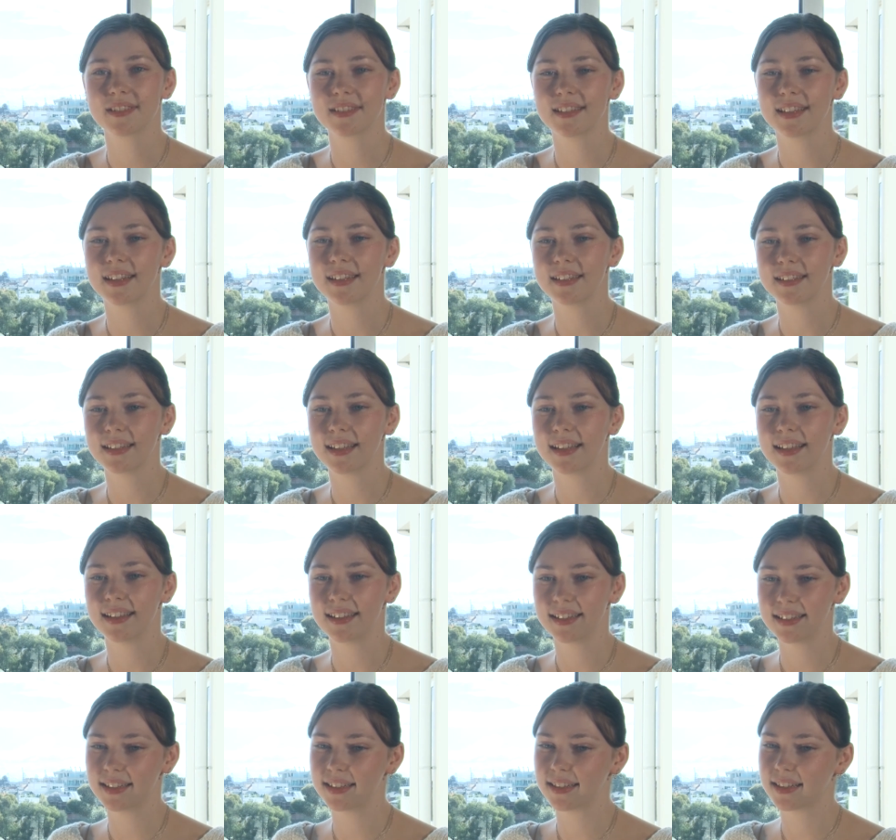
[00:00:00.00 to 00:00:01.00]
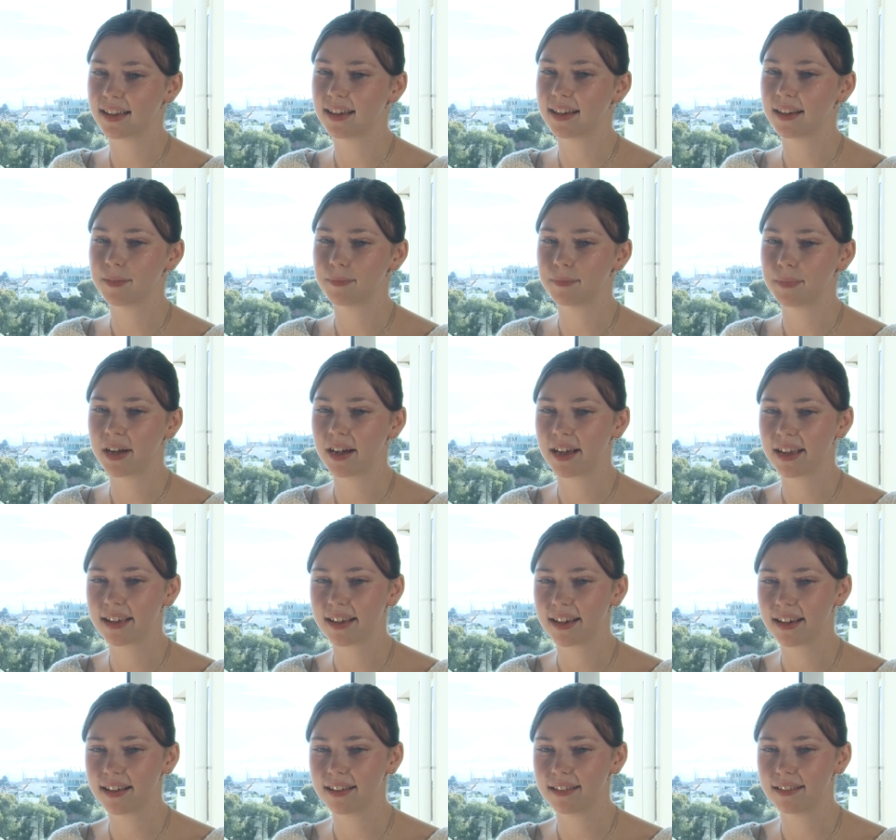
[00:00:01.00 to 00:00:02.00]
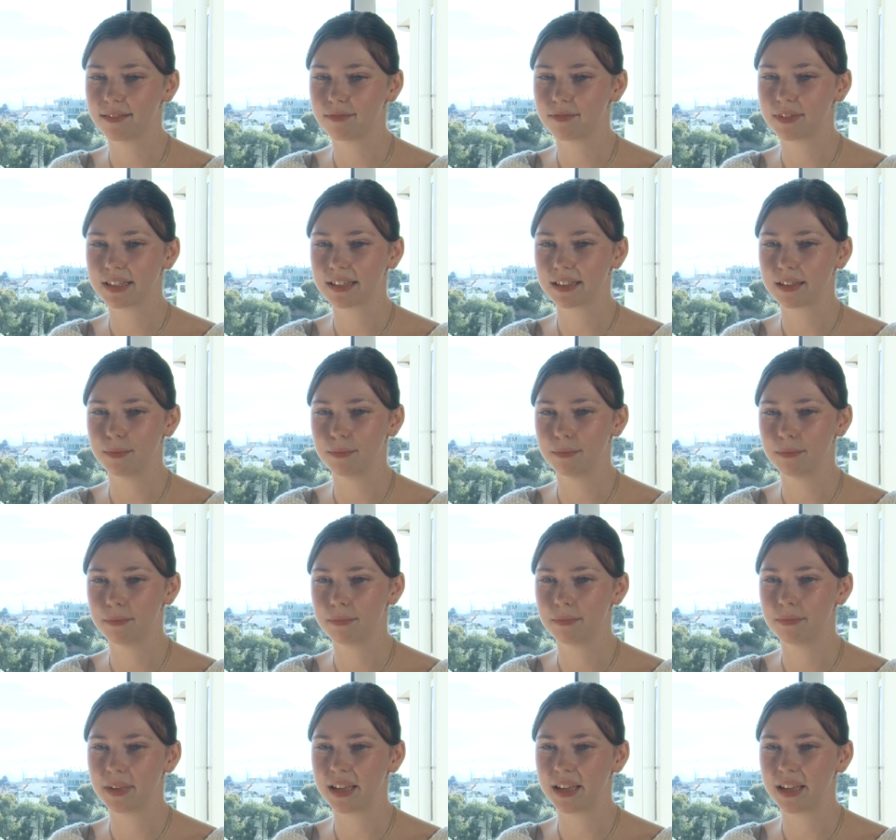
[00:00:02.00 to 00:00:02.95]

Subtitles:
prosthetic leg, I can't really